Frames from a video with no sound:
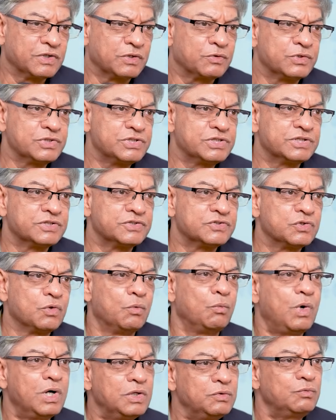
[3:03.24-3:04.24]
the question, so
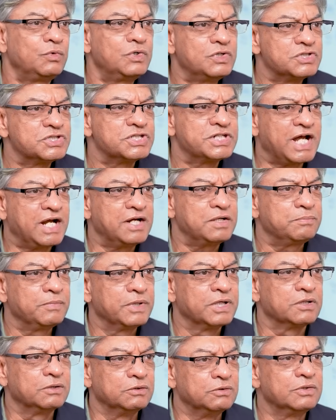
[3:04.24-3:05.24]
what would
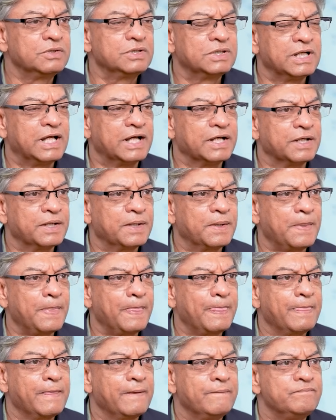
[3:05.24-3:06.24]
StatMech look like
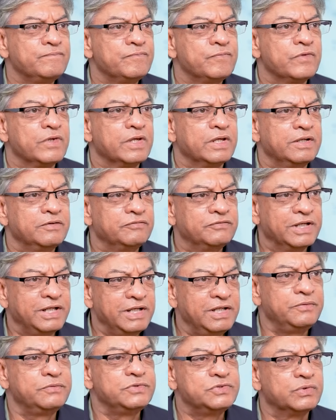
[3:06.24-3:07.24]
if the
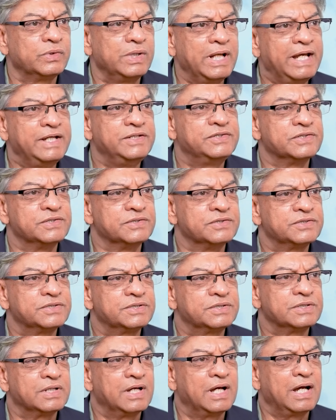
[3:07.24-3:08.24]
individual
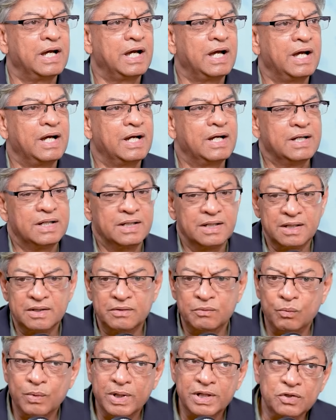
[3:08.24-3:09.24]
agents
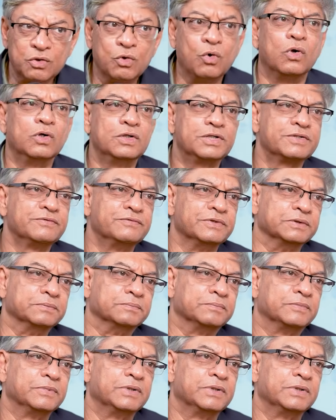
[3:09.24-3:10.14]
were goal-driven?